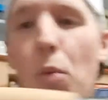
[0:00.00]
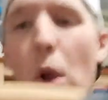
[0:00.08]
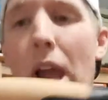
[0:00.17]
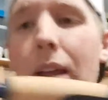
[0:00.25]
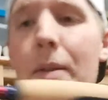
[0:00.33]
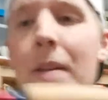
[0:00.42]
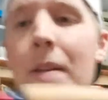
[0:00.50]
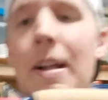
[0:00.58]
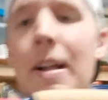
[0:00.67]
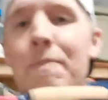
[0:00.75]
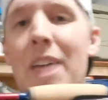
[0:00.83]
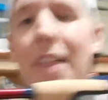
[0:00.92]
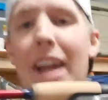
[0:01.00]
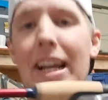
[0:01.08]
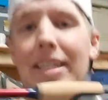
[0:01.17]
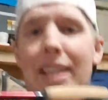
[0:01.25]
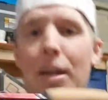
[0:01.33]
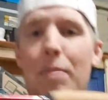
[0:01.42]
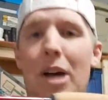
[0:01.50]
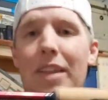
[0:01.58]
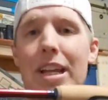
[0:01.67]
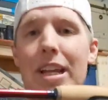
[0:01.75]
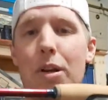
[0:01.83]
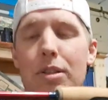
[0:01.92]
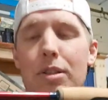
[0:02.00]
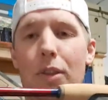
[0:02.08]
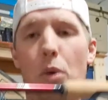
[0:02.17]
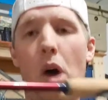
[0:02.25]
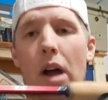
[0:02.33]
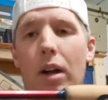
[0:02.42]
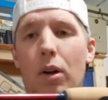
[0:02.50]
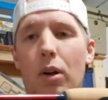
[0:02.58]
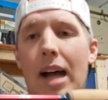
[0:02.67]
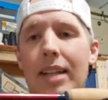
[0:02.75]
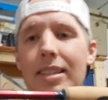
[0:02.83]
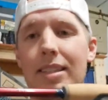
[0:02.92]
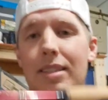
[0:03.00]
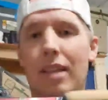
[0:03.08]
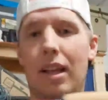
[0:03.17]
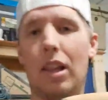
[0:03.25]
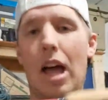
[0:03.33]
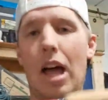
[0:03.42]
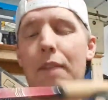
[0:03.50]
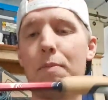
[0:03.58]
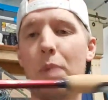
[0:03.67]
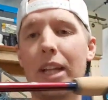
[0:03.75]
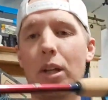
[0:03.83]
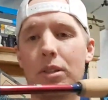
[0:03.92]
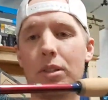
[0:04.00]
way. Now, the nice thing about the Heroes on the Water rods is a lot of money goes